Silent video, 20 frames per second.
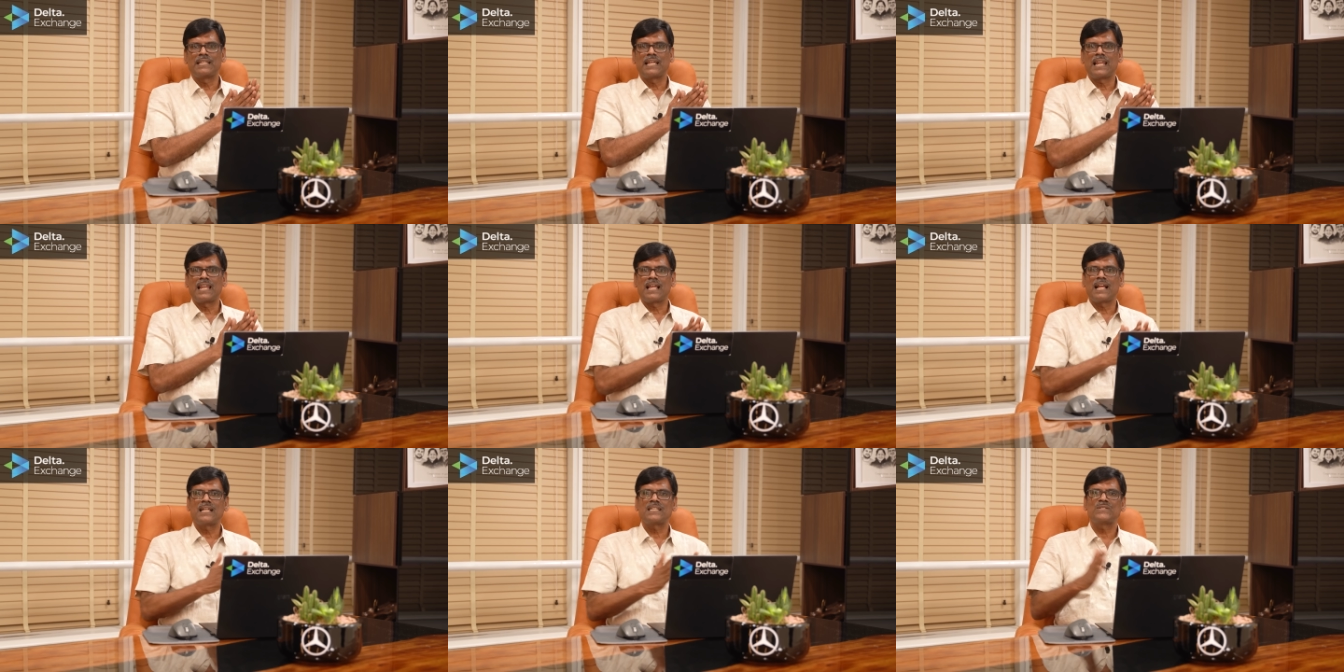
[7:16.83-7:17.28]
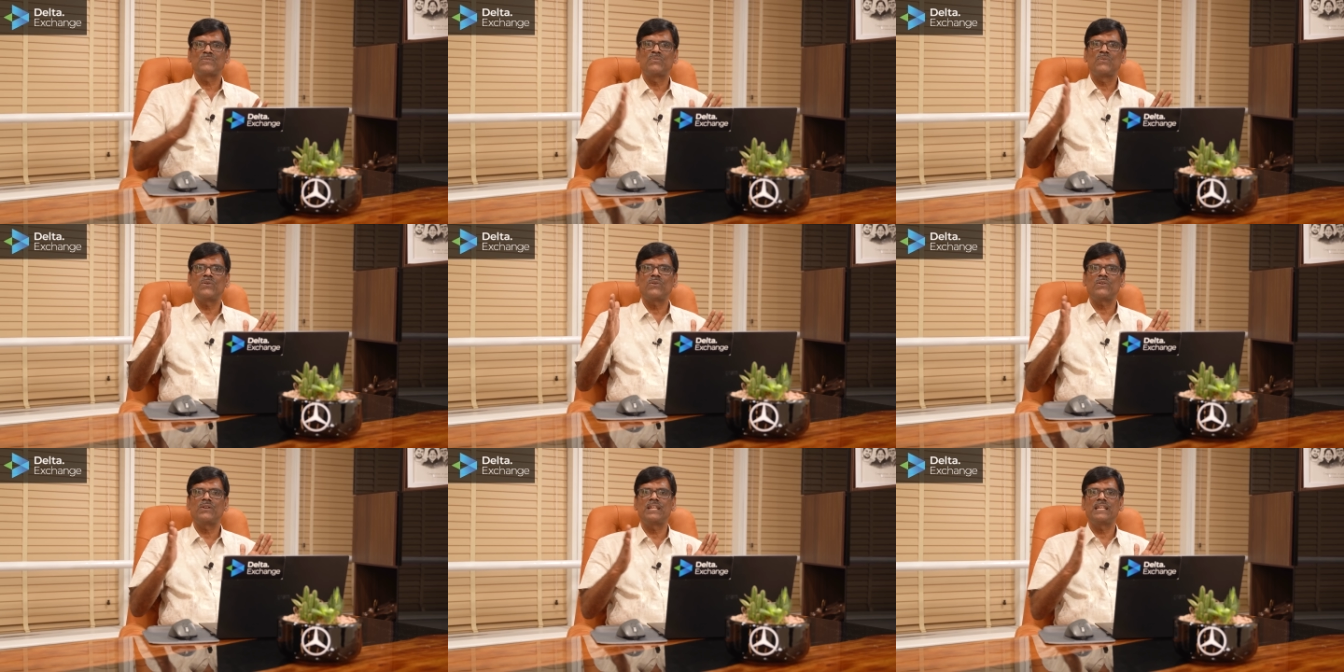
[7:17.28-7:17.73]
The last
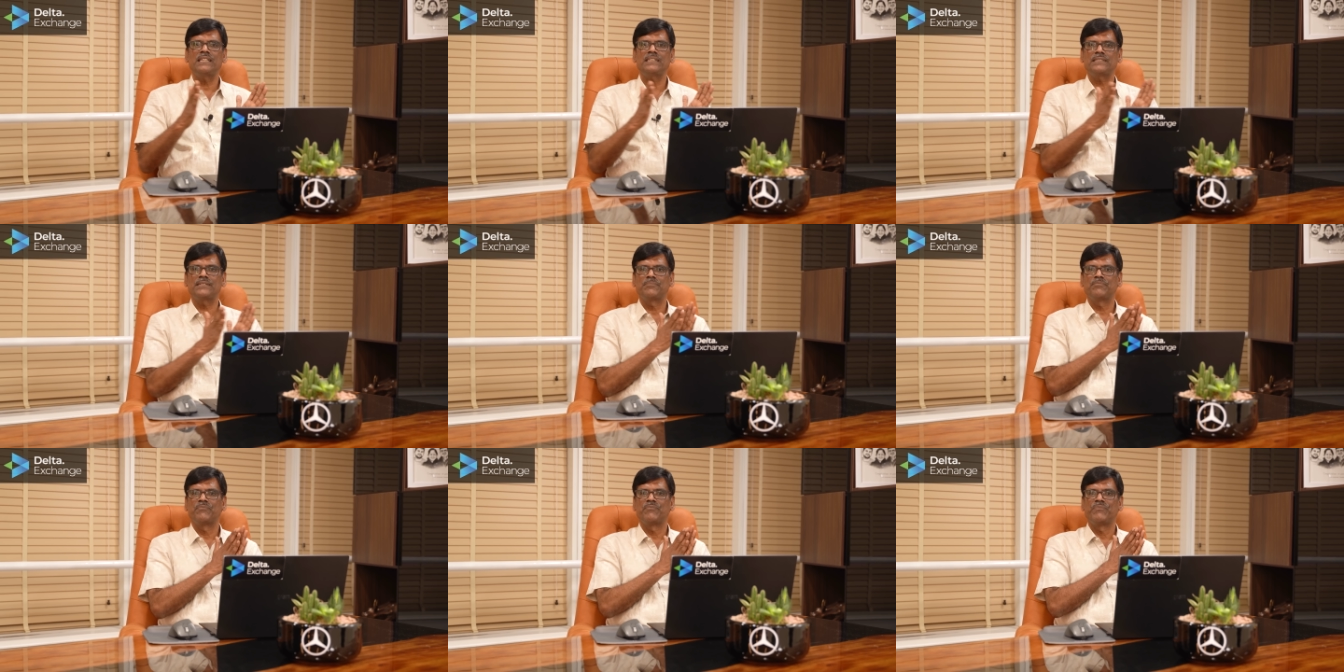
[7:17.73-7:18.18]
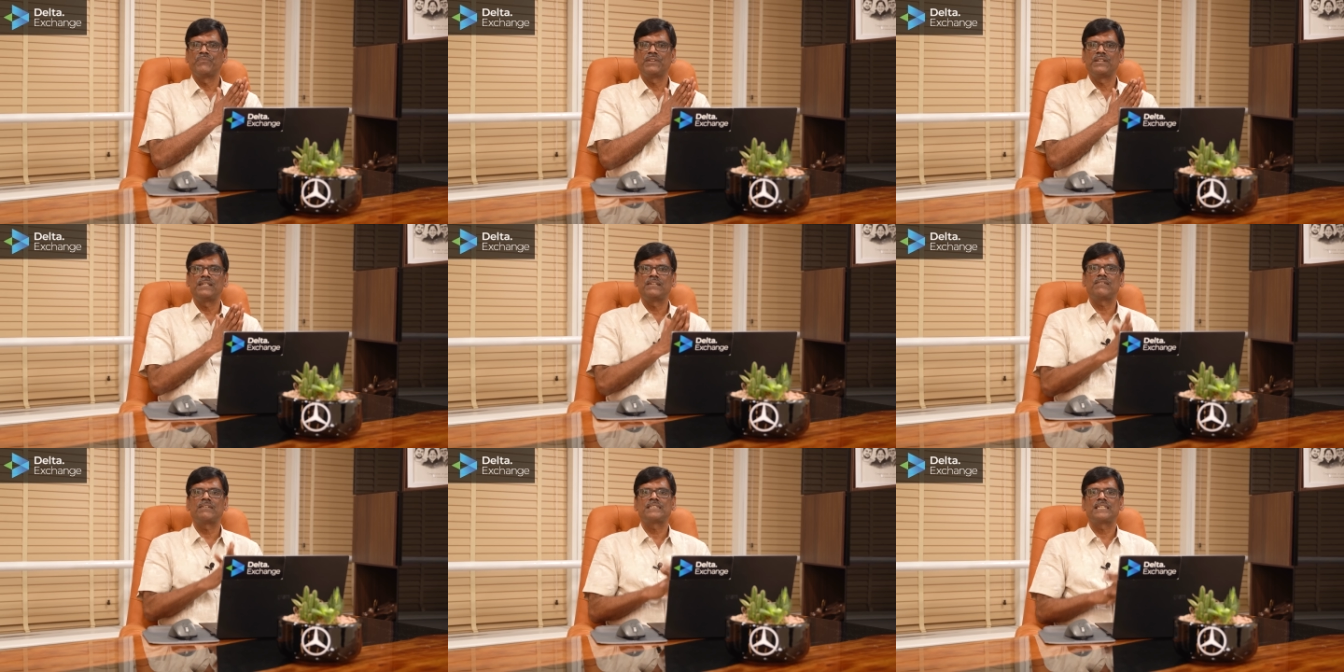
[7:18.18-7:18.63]
4 days,
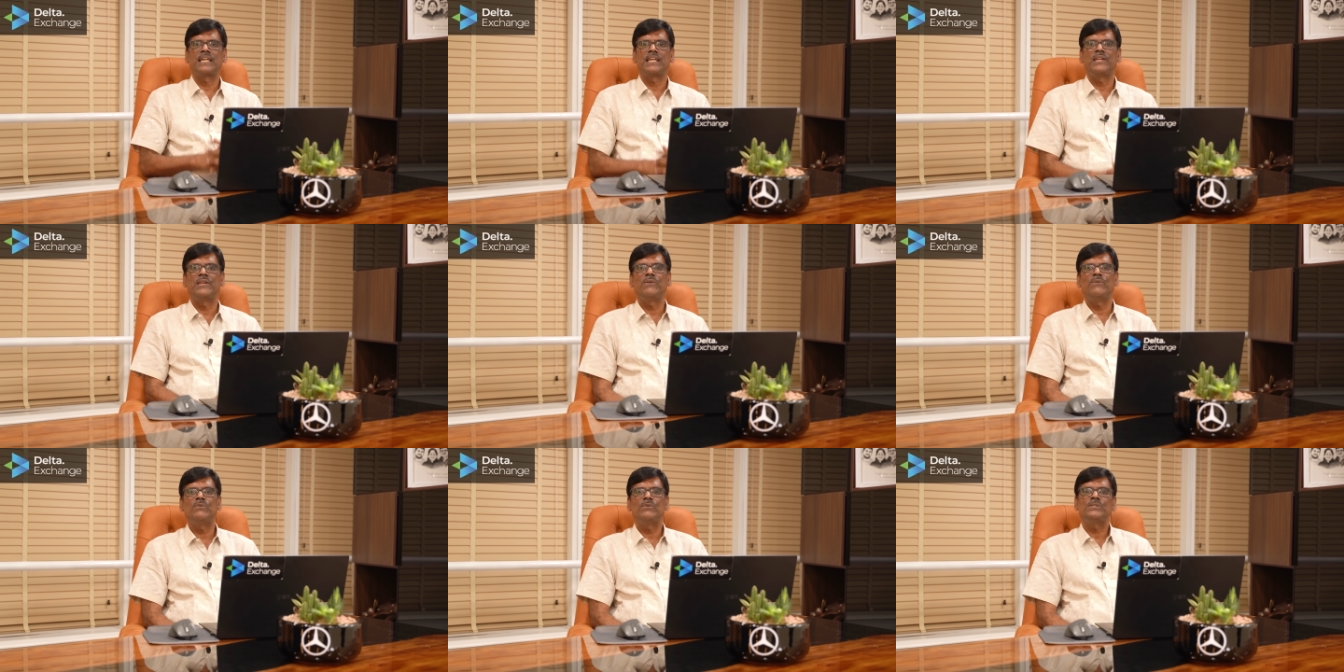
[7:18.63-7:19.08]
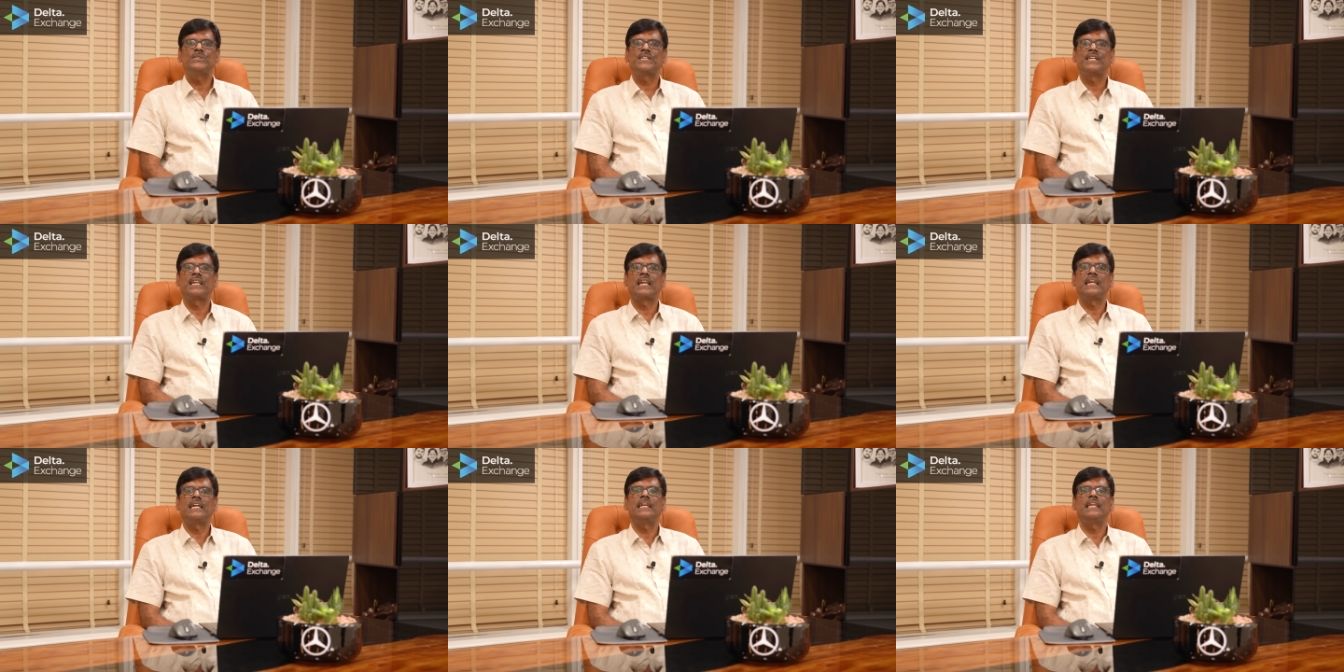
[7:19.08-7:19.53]
it was a
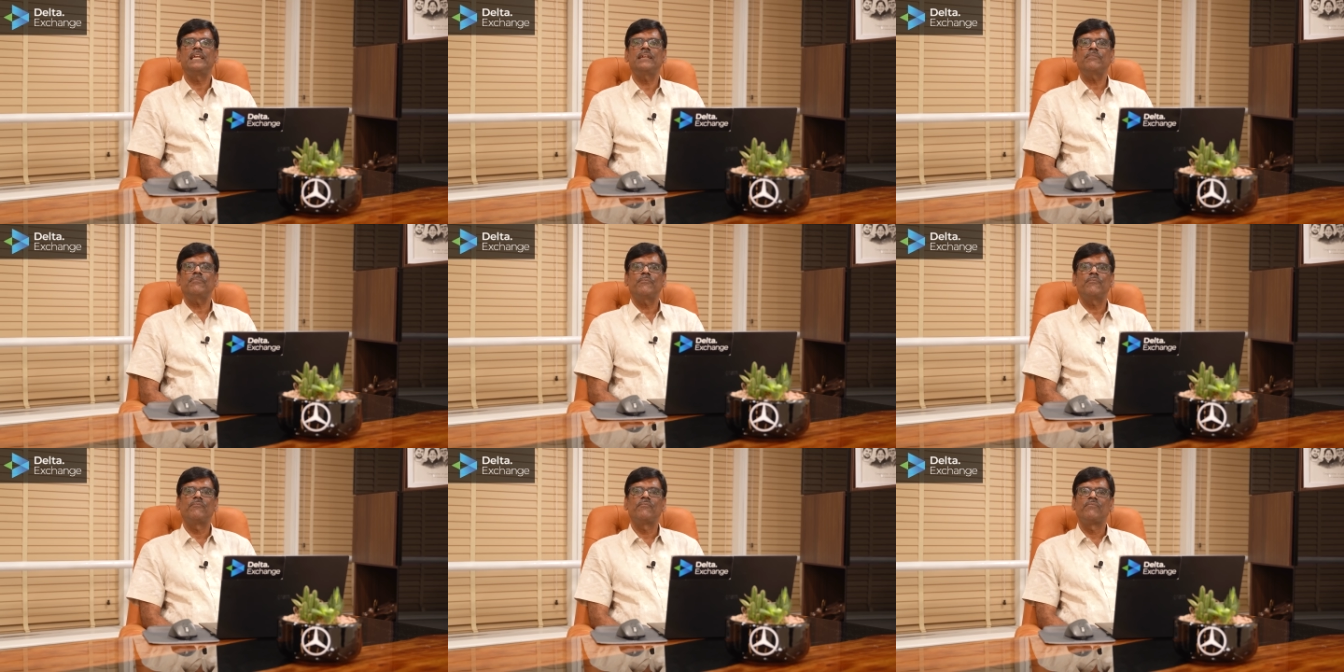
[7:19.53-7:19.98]
huge trending.